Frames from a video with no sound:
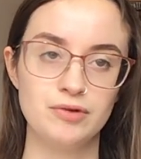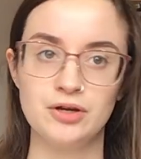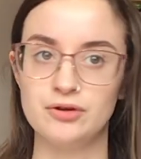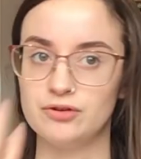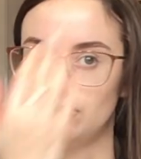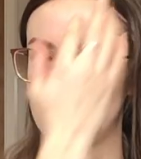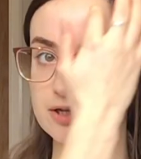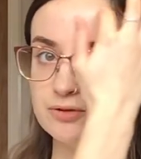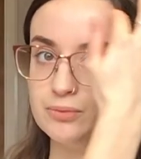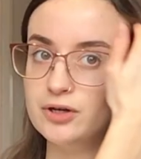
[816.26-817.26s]
who the
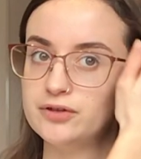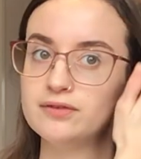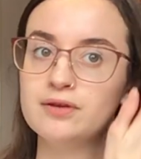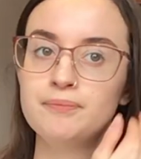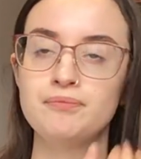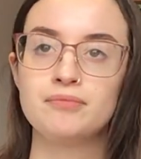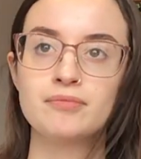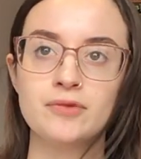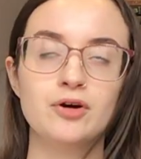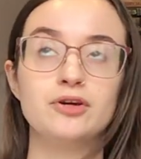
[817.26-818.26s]
child was,
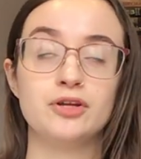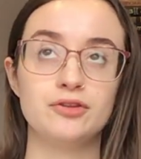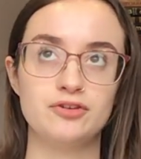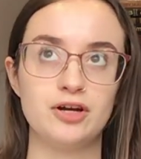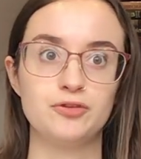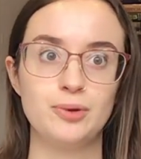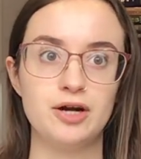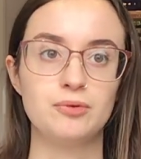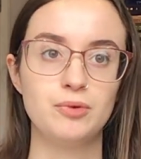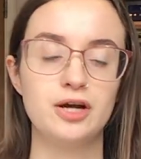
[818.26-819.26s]
or who the child's
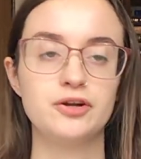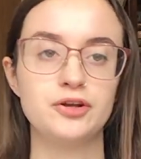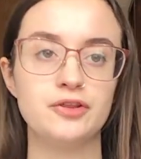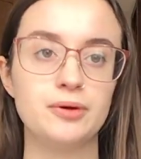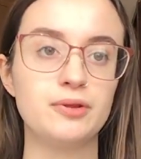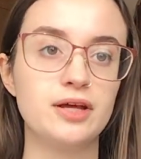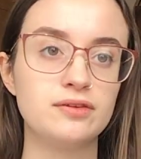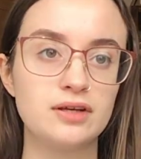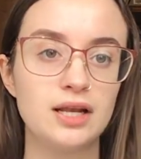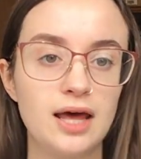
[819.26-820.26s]
parent were and who they were there
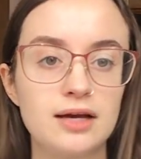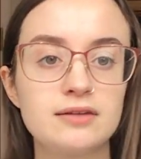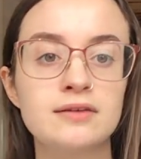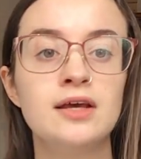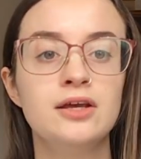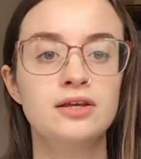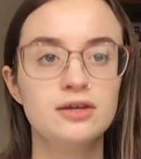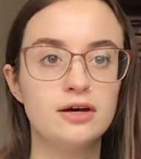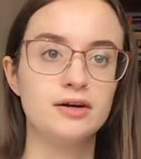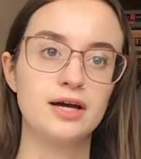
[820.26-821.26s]
to collect,
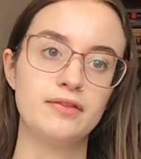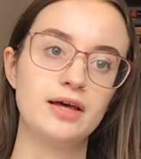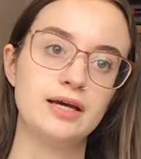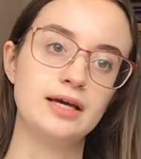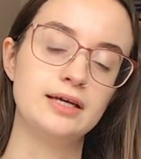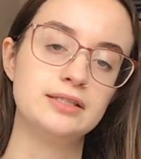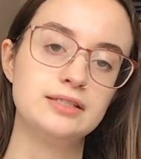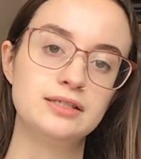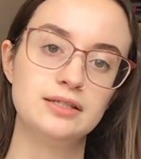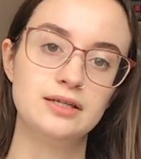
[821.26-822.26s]
you go and get their kid
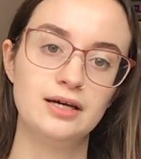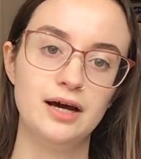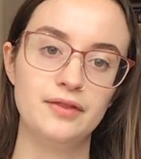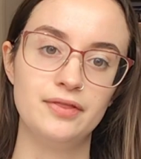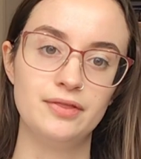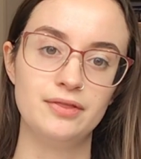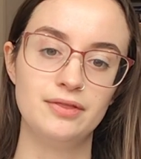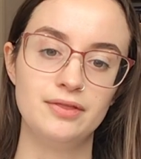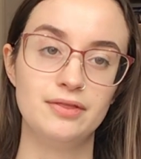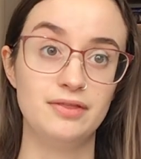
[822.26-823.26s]
and
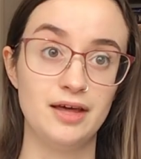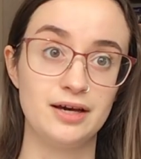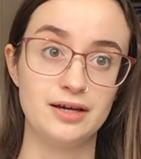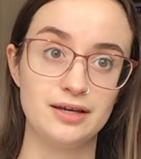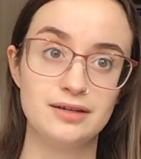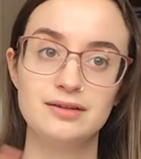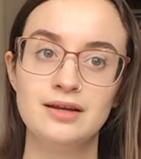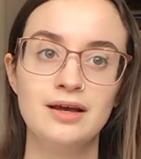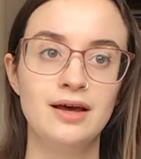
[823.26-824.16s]
their kid,